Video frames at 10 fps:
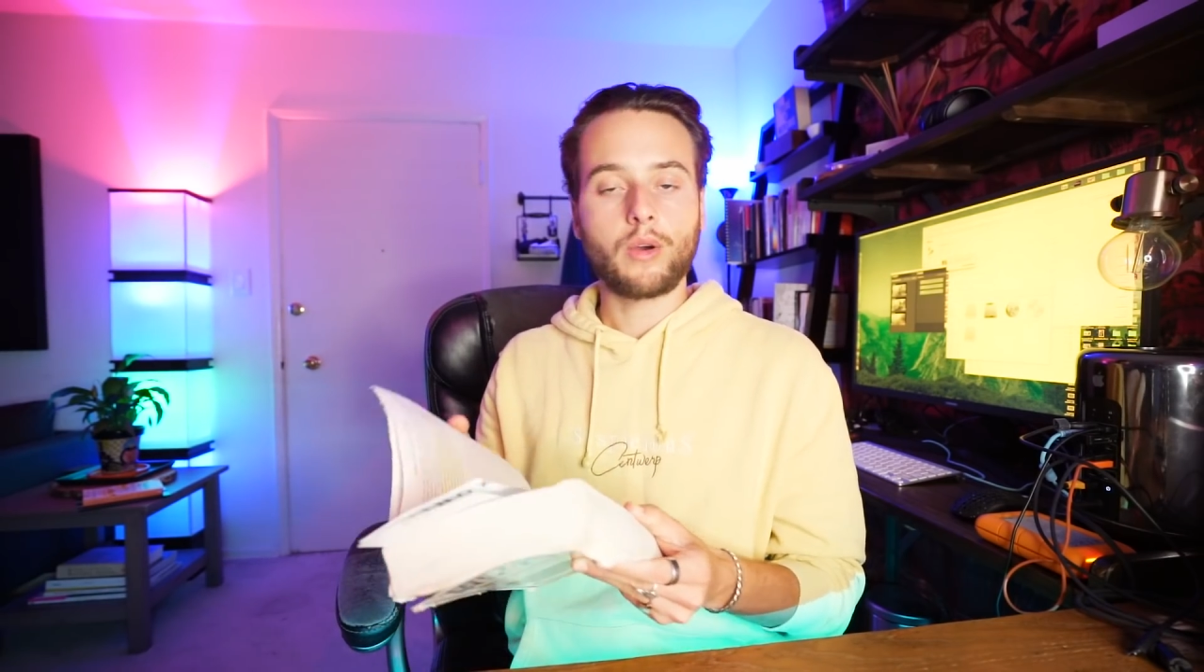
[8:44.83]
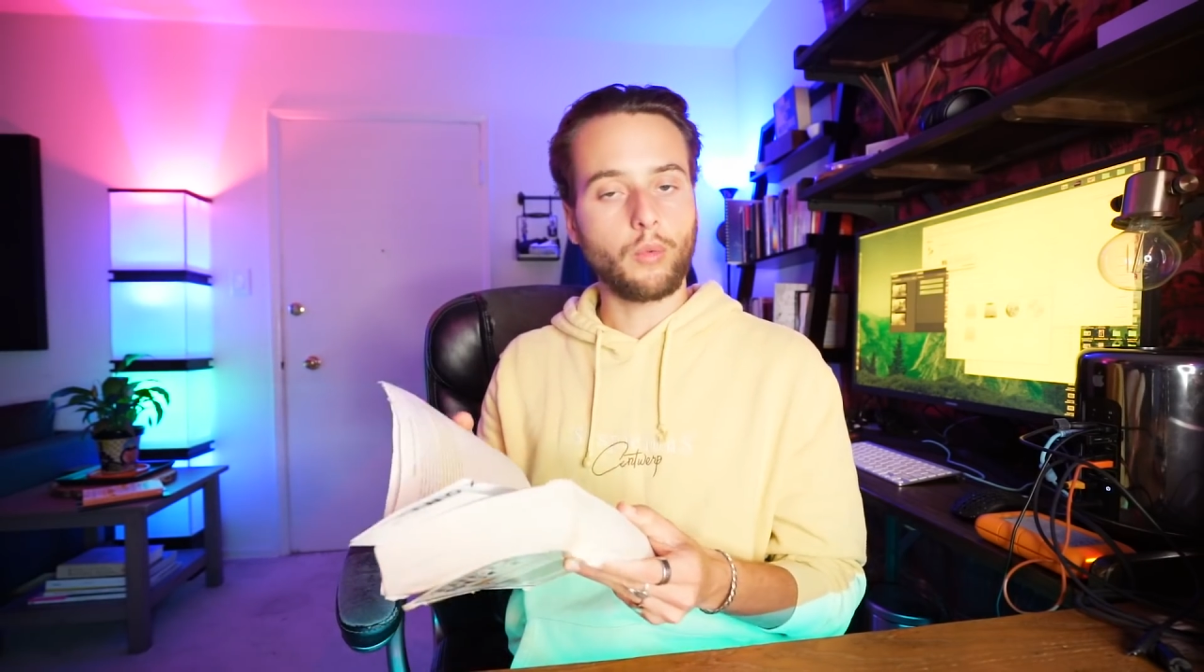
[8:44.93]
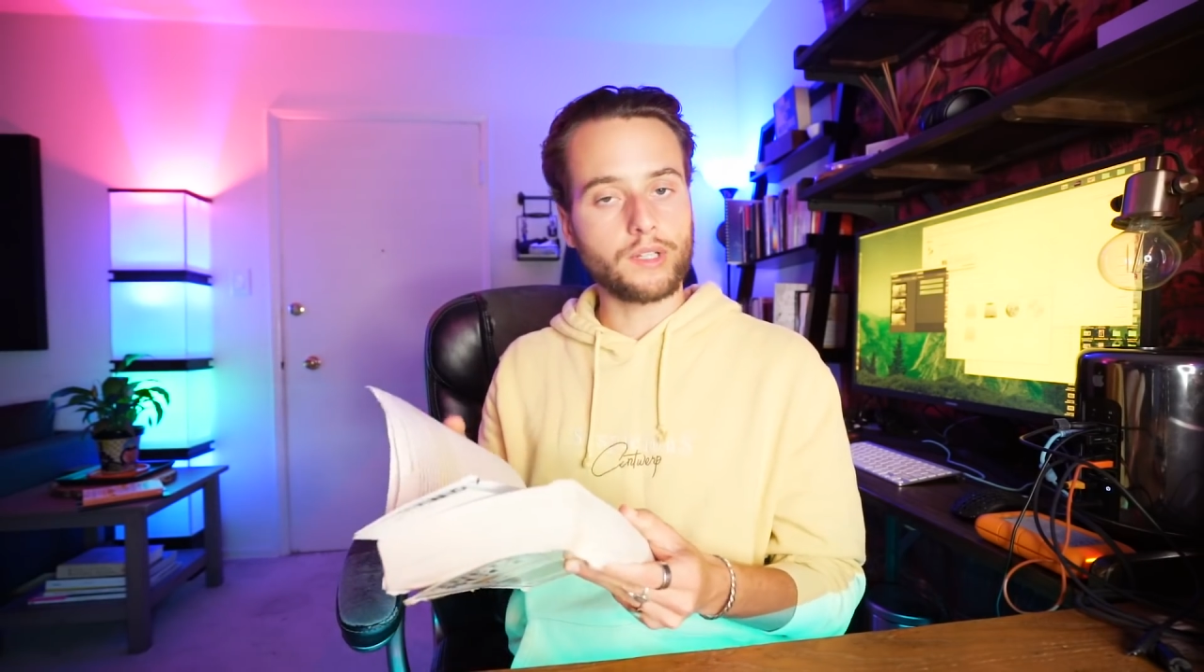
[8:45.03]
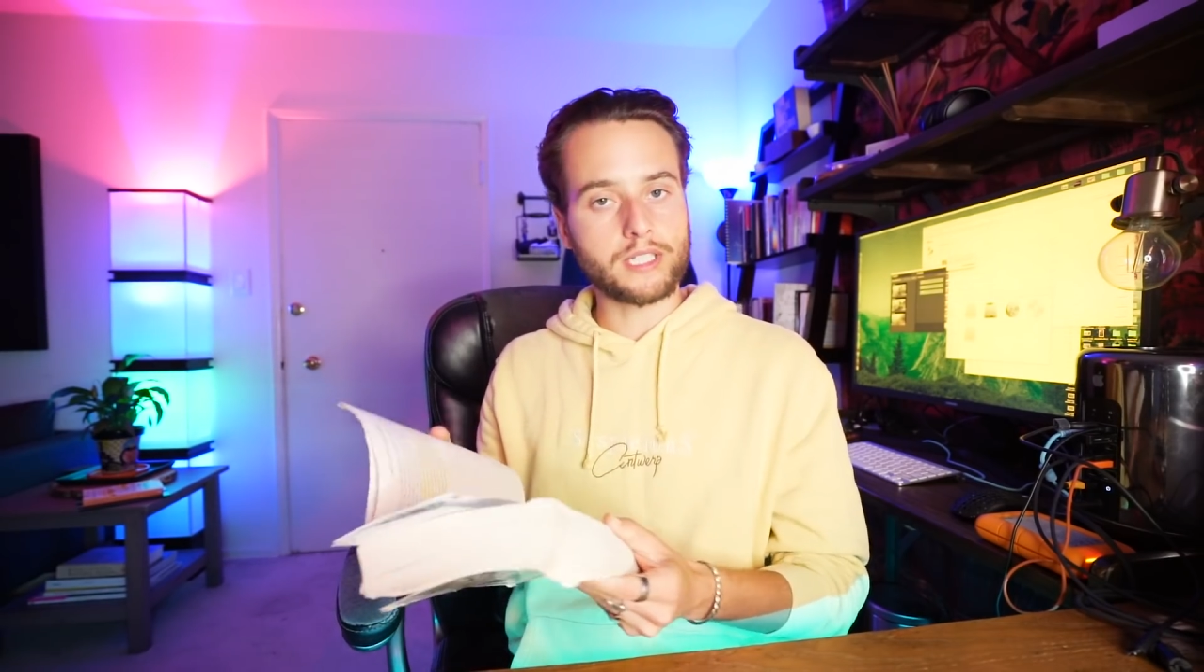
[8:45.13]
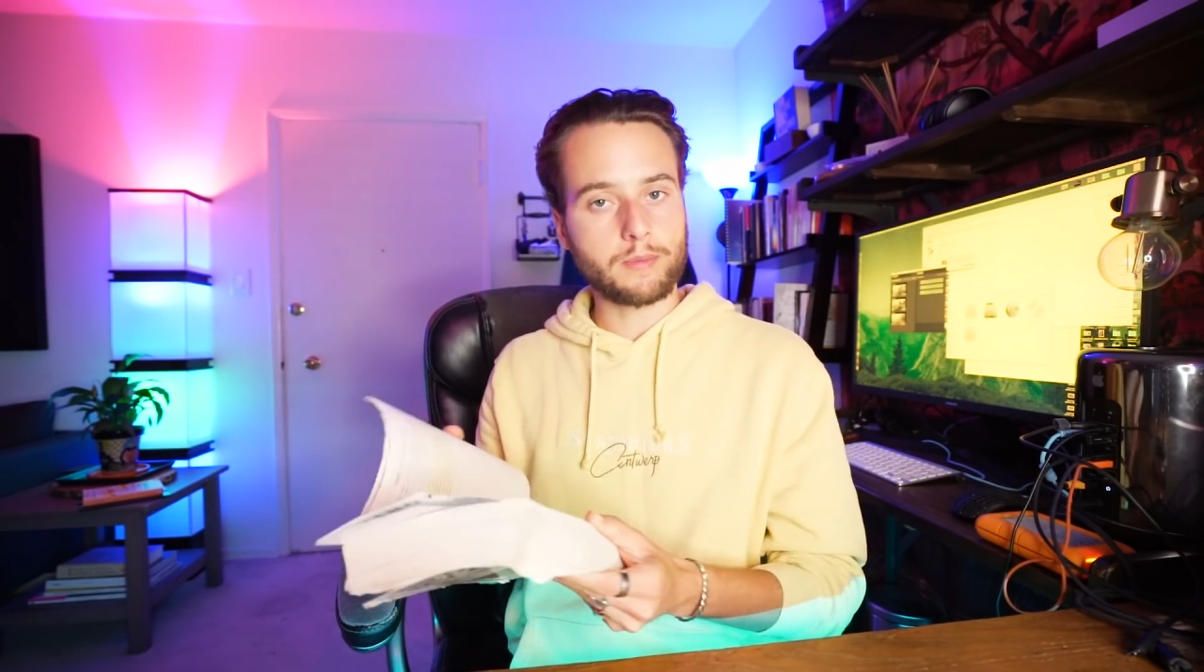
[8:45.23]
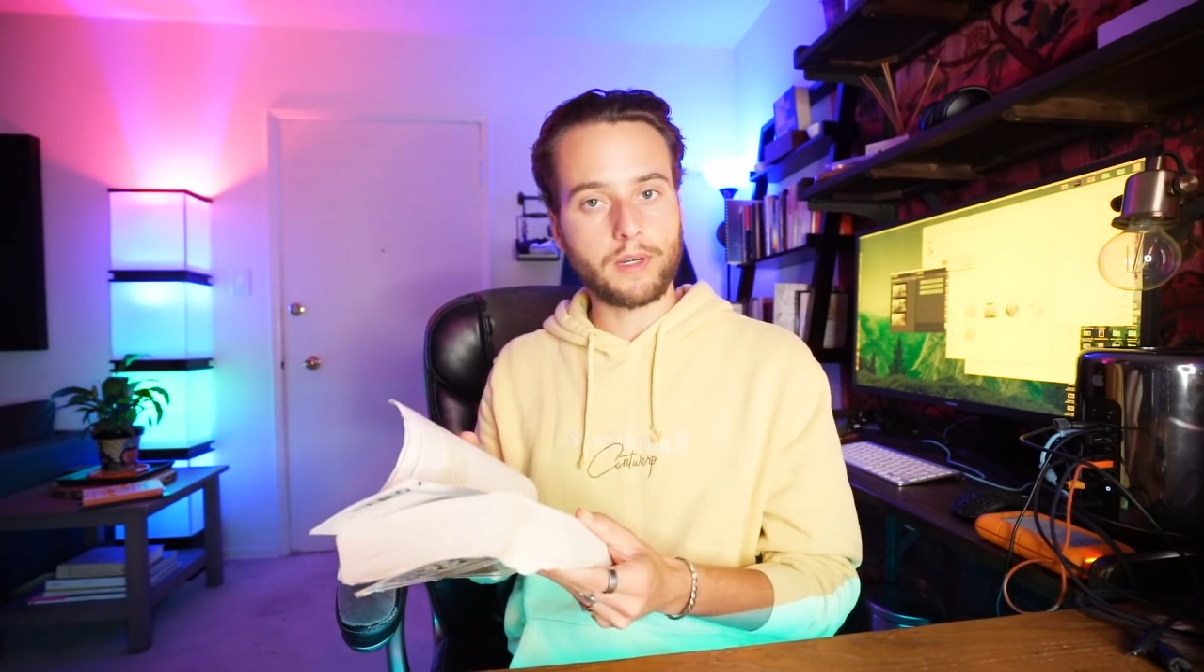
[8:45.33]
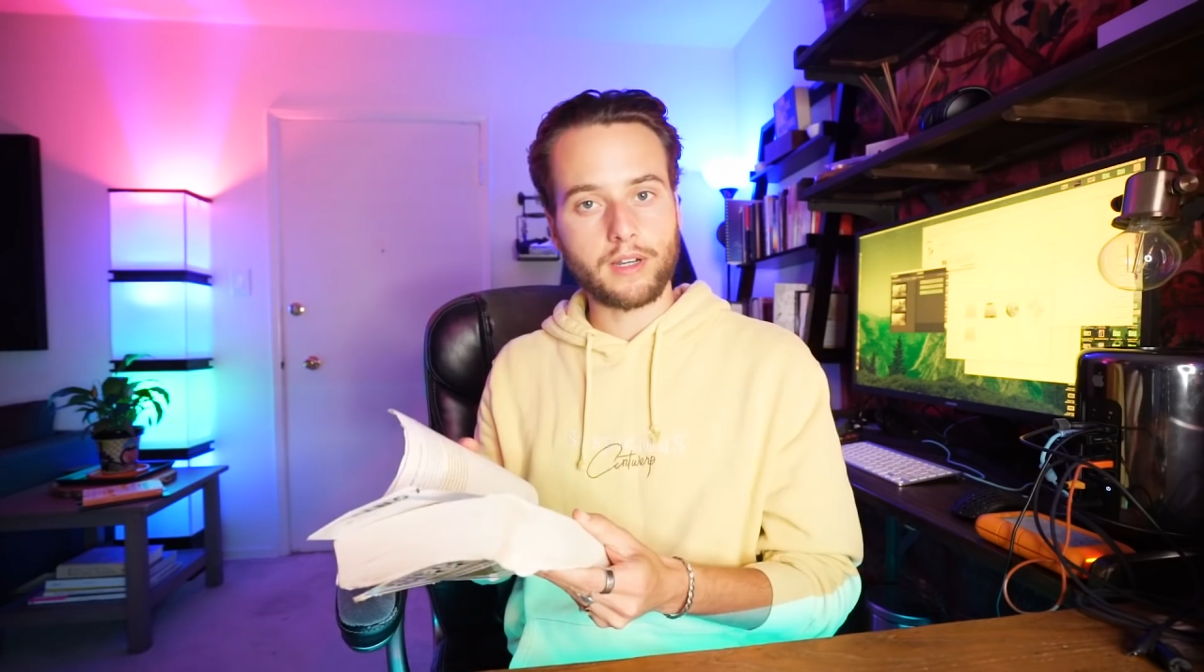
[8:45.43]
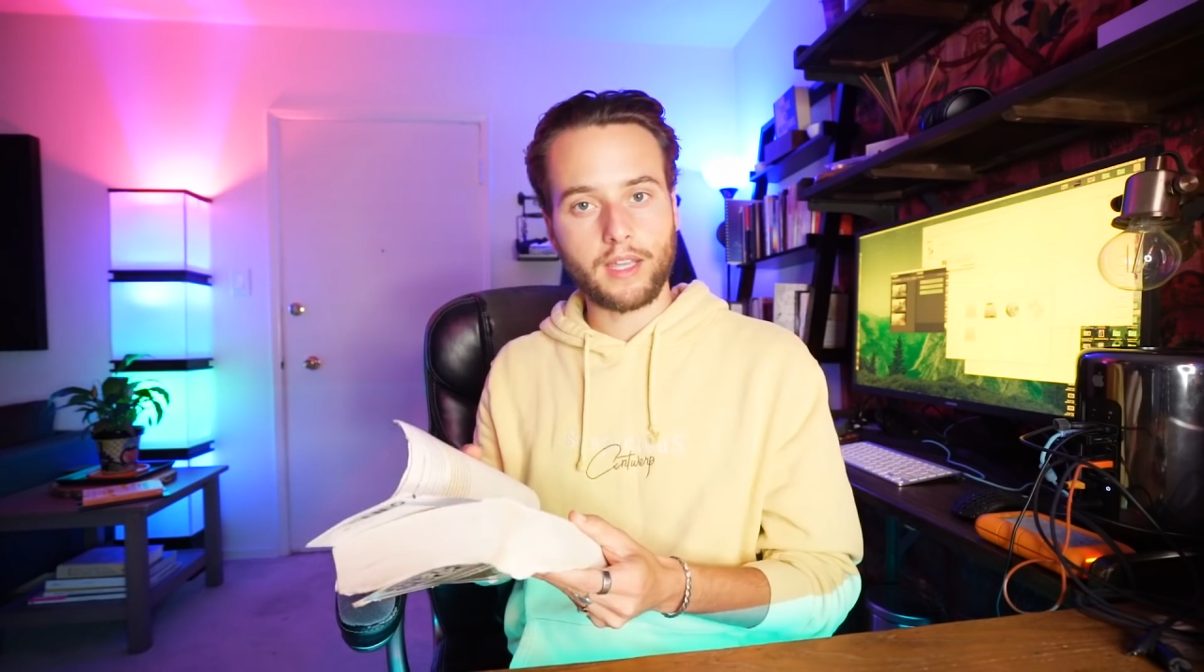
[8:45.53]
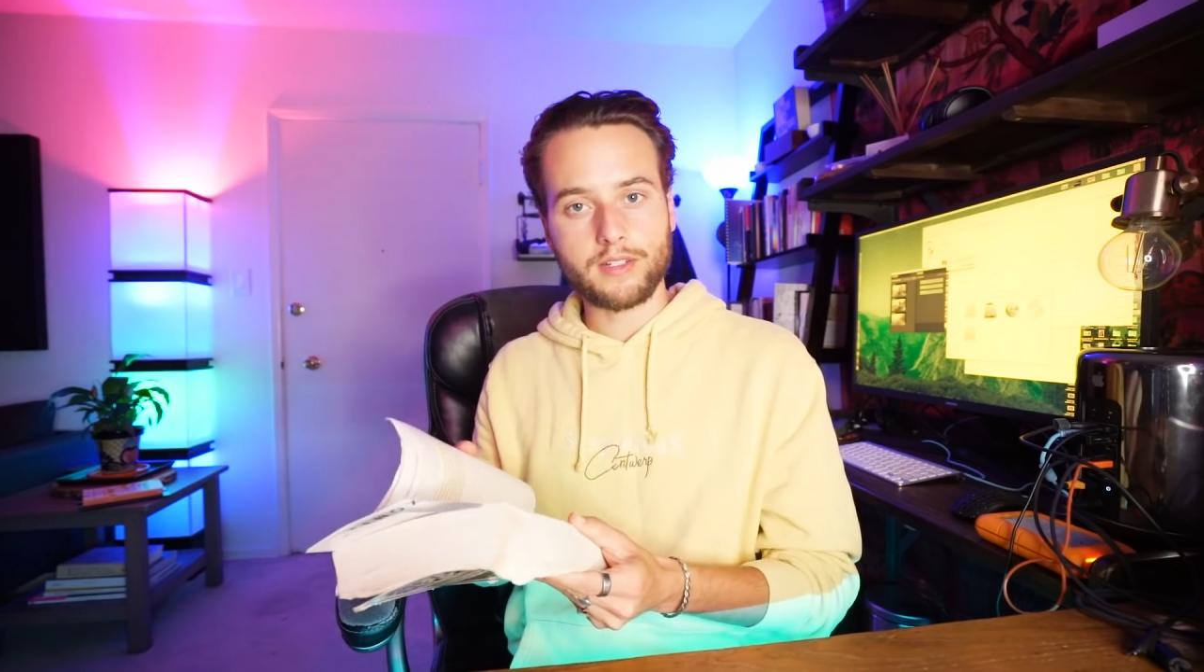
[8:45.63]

what this book